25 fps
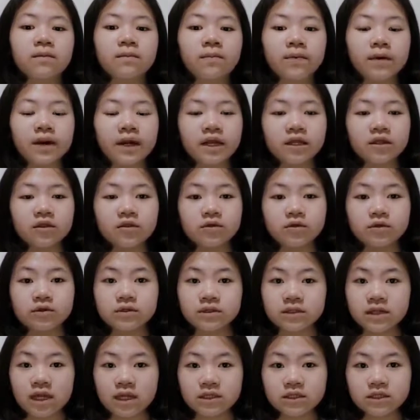prey to
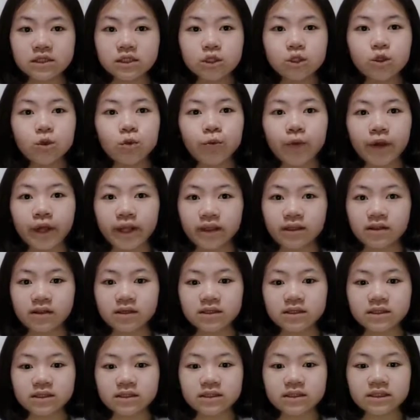such
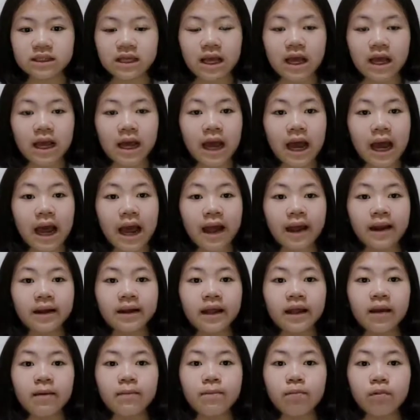weakness and
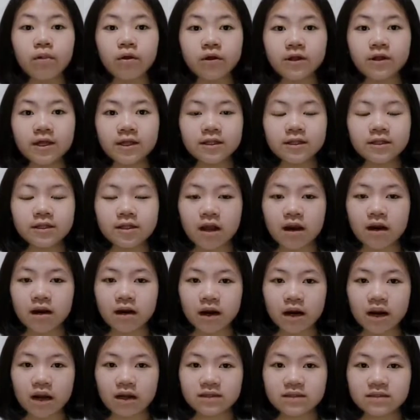employed dark
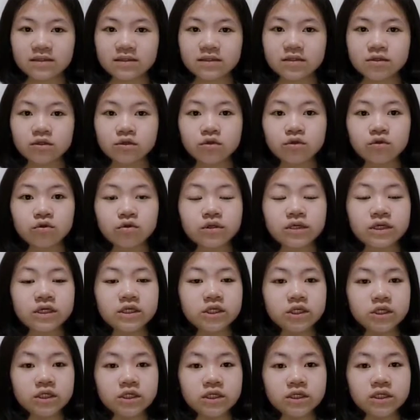arts to
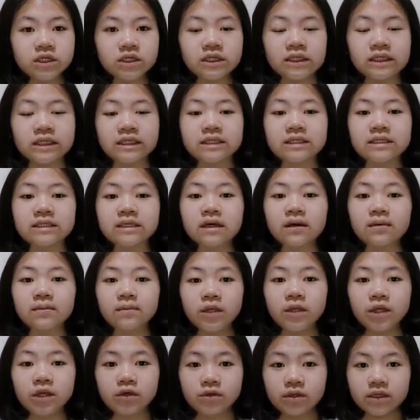ensure his
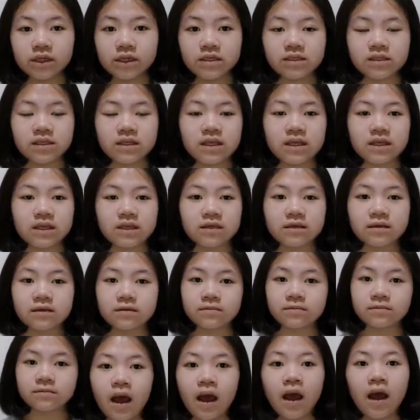immunity.
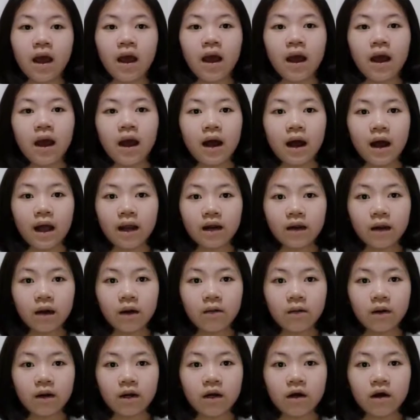
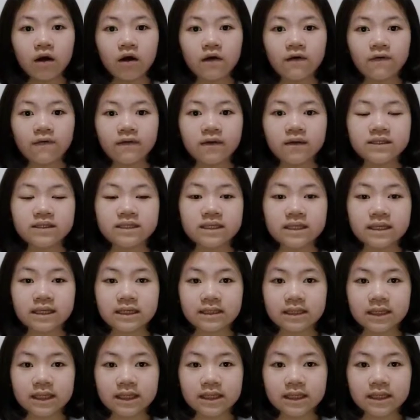Unaware of his
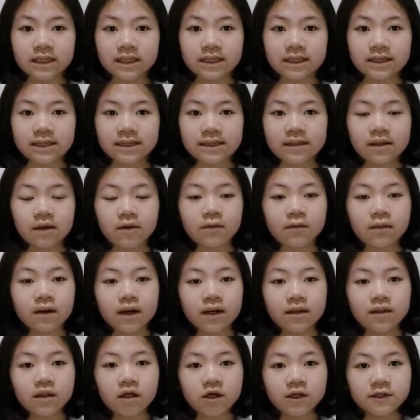secret, the
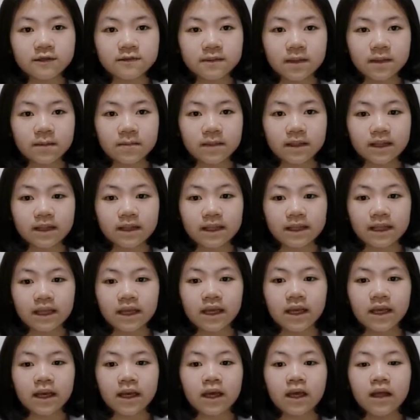warlock's
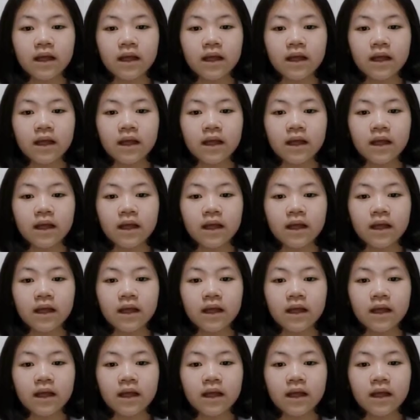family